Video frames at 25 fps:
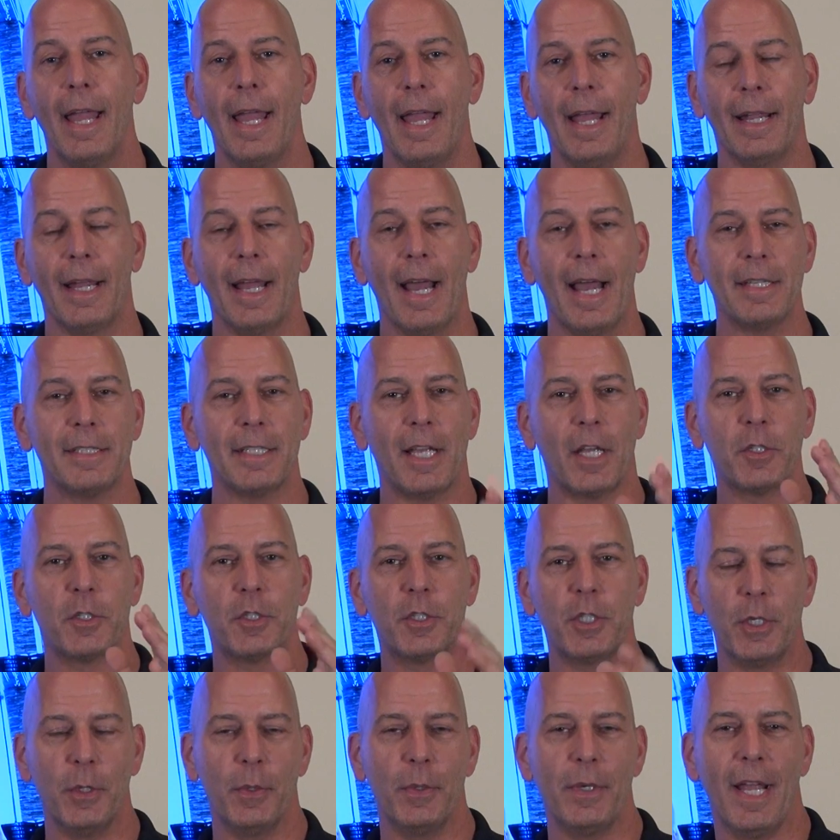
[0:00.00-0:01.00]
And guys, I'll
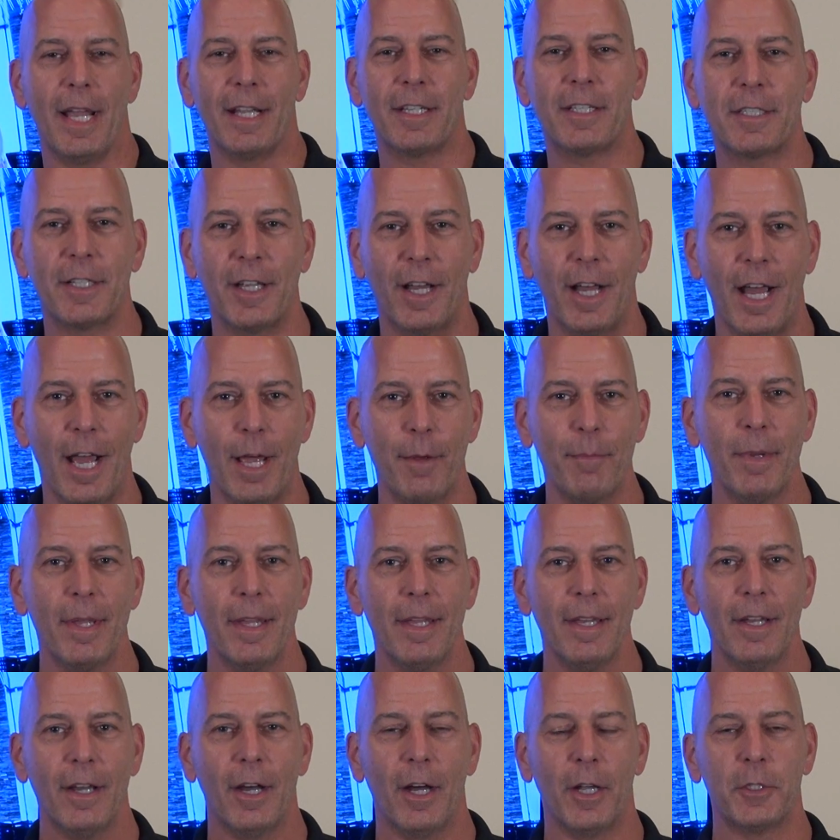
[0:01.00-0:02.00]
see you next time.
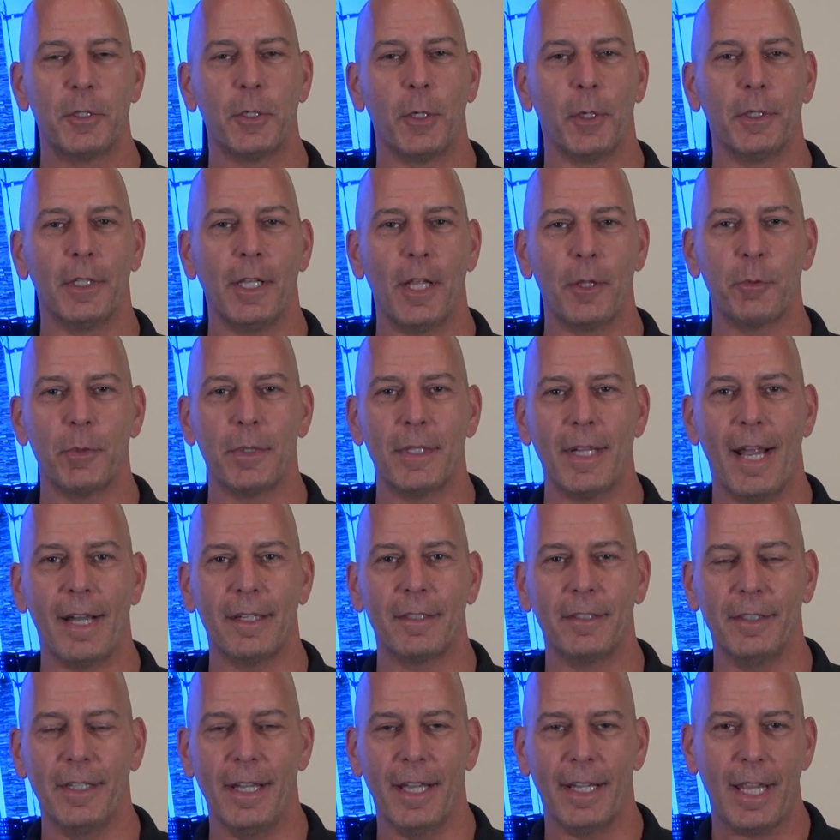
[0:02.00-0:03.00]
on Total Health with
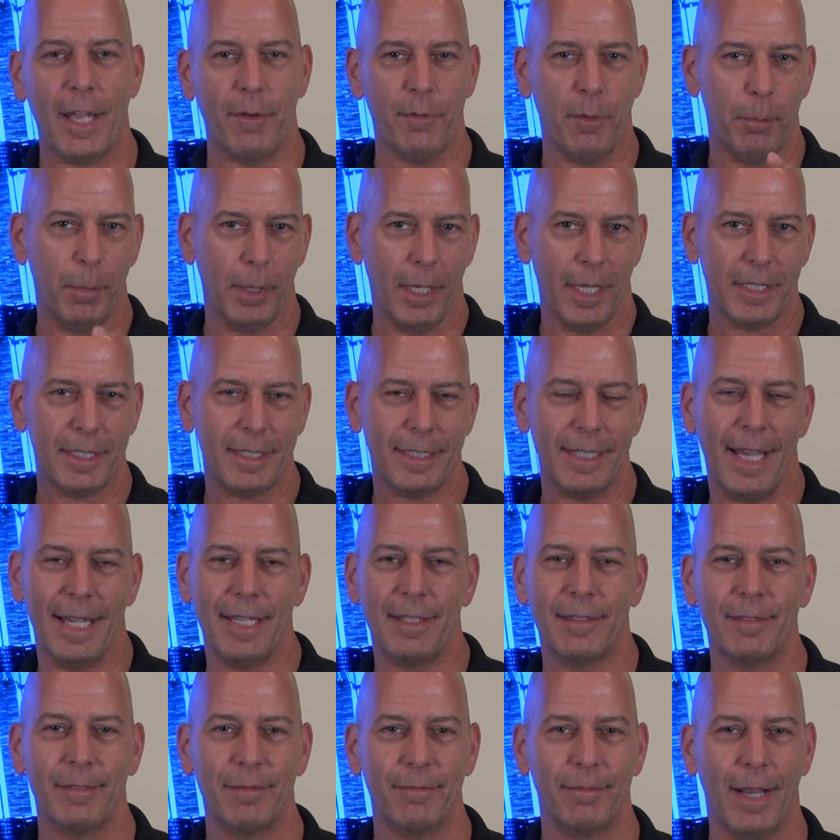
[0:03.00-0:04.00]
Doctor Nick. Have a blessed
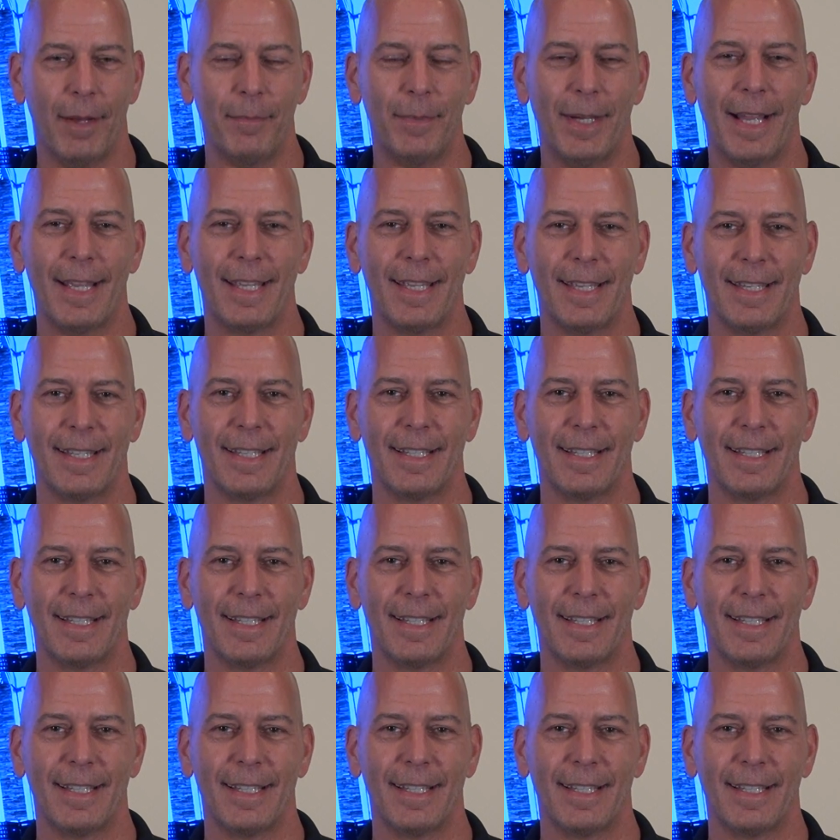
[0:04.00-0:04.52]
day. Bye-bye.